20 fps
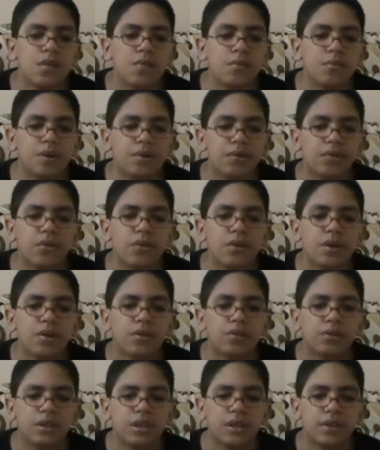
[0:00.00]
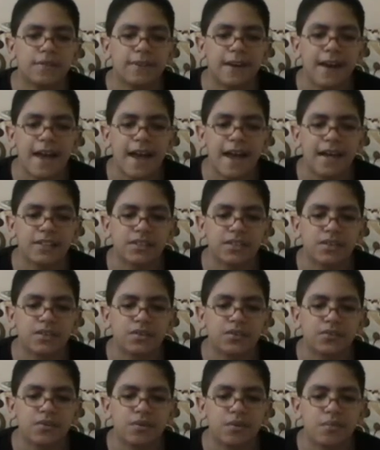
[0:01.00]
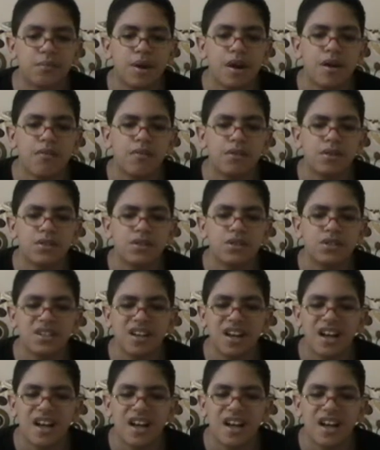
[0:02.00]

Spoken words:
before he could even ask her for marriage,